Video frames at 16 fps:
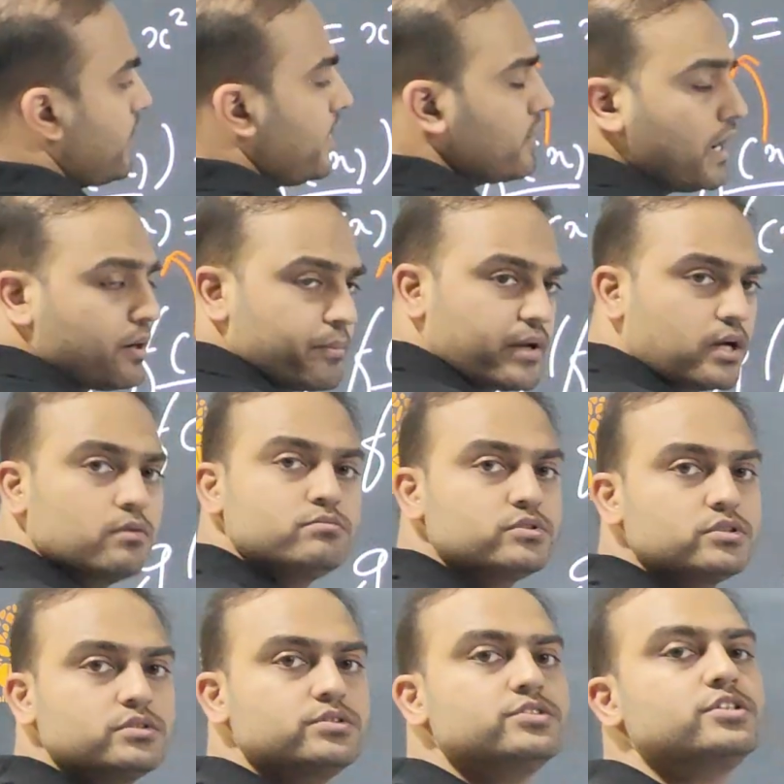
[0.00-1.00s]
right? That
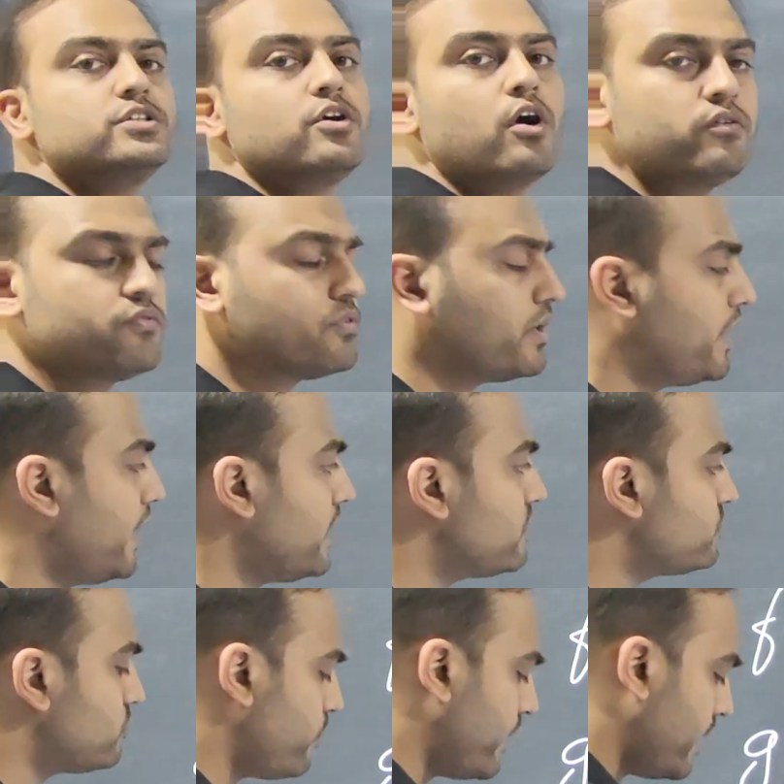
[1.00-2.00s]
becomes g of
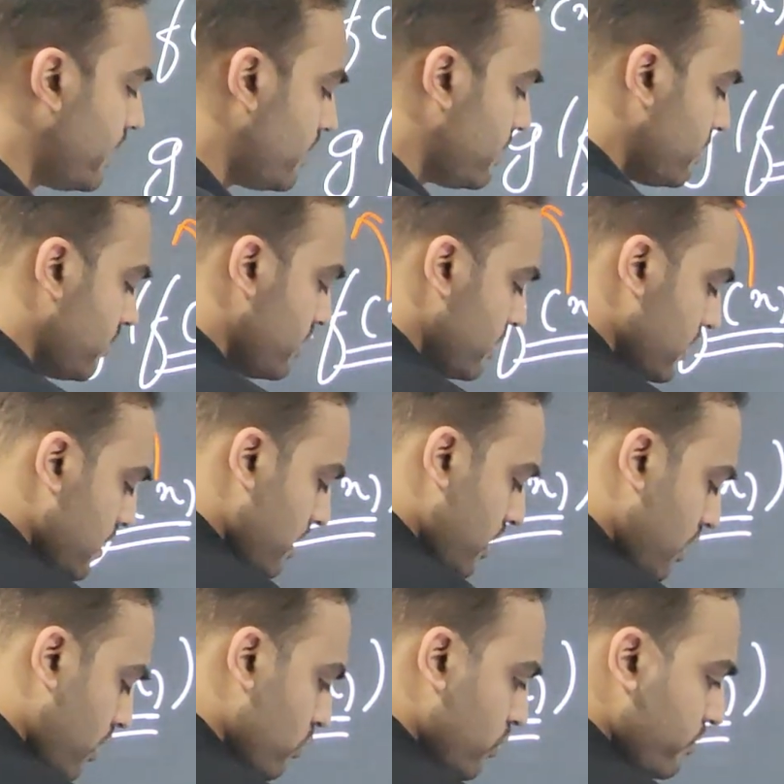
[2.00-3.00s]
x square.
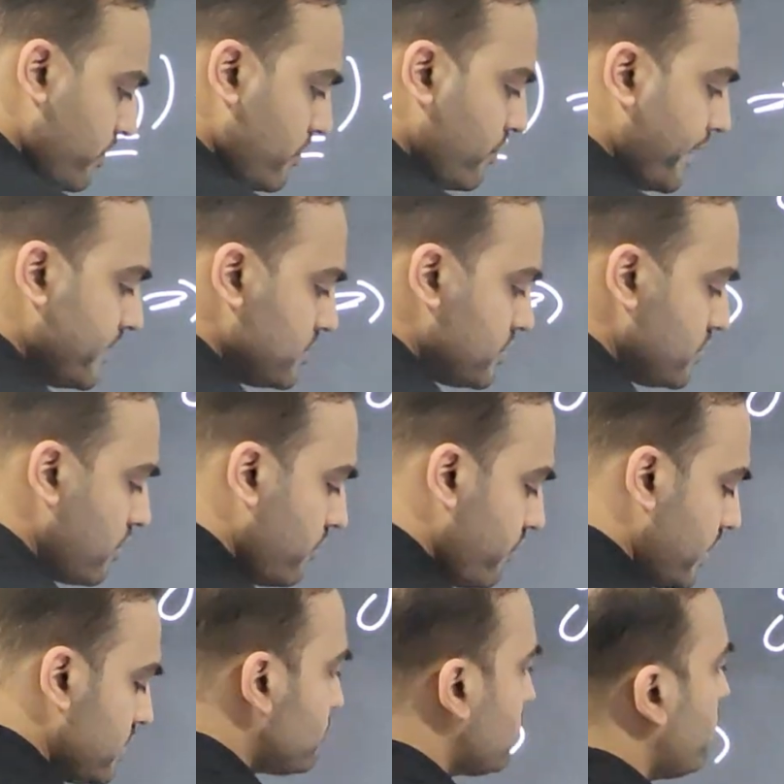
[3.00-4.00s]
How do we find g
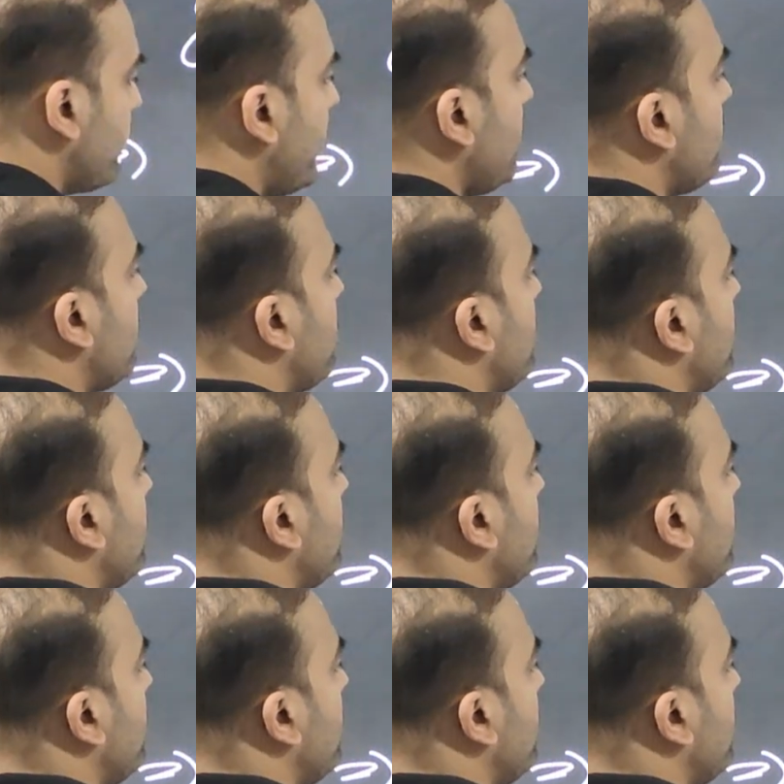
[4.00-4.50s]
of x square?